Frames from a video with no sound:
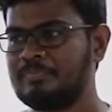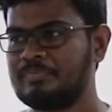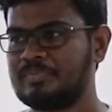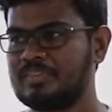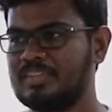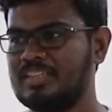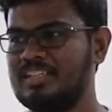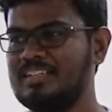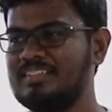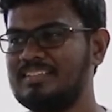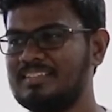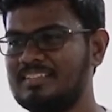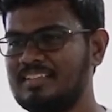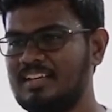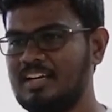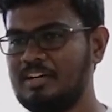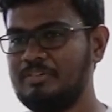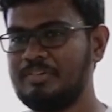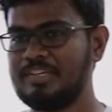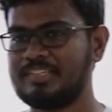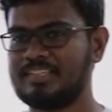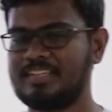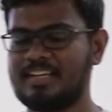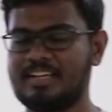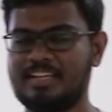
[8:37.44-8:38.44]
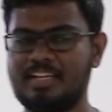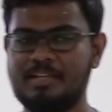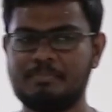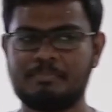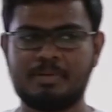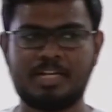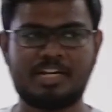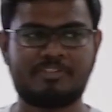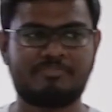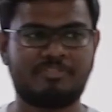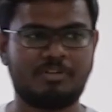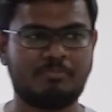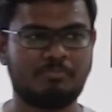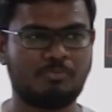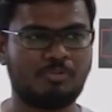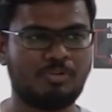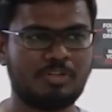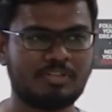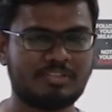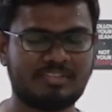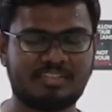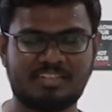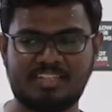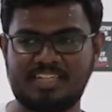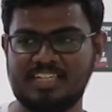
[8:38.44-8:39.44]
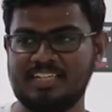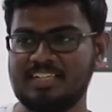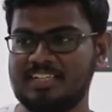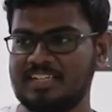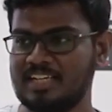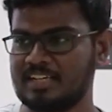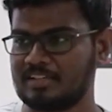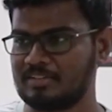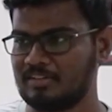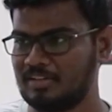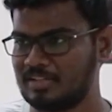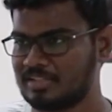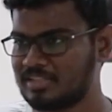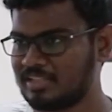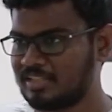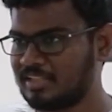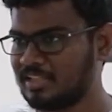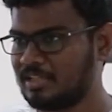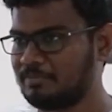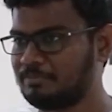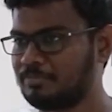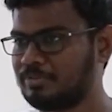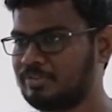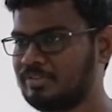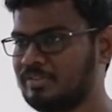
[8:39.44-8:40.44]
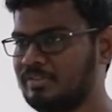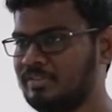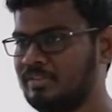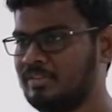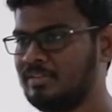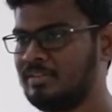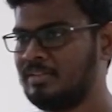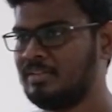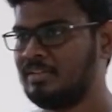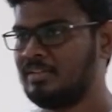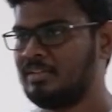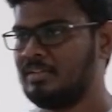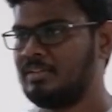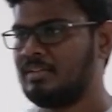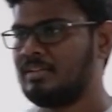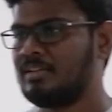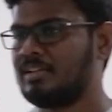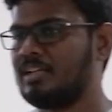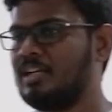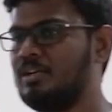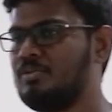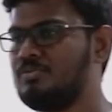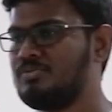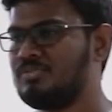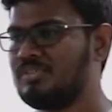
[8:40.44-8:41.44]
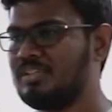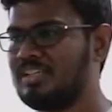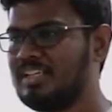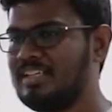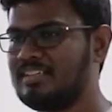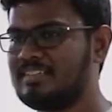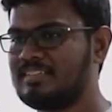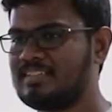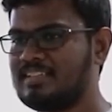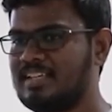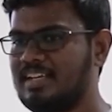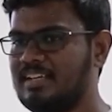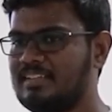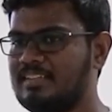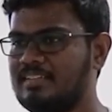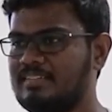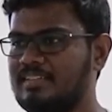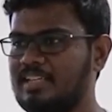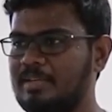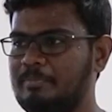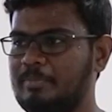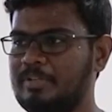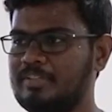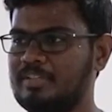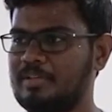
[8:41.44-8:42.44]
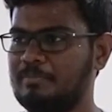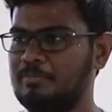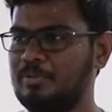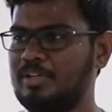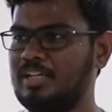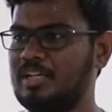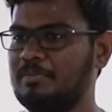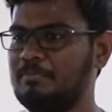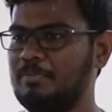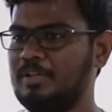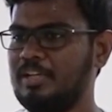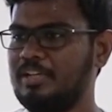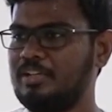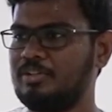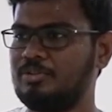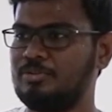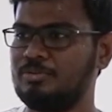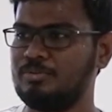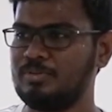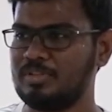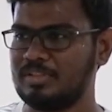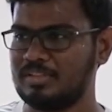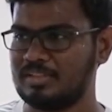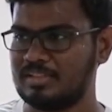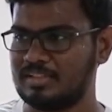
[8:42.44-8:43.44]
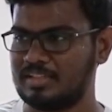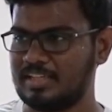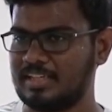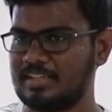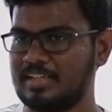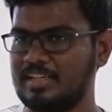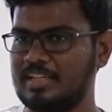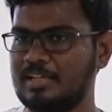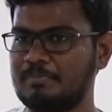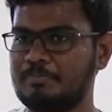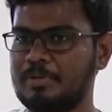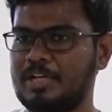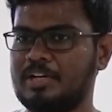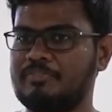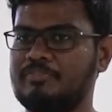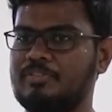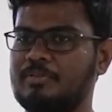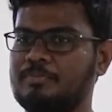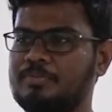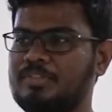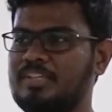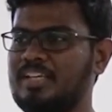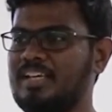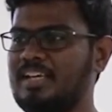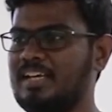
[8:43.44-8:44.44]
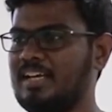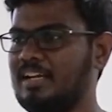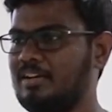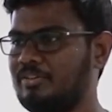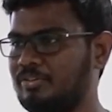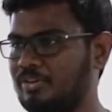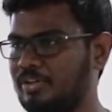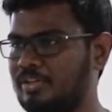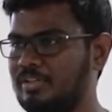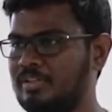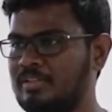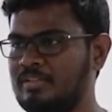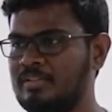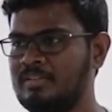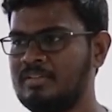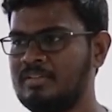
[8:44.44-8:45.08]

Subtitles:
That's how exactly a platform works in technology terms. Now let's take the same example and apply it to a technical platform, say Android.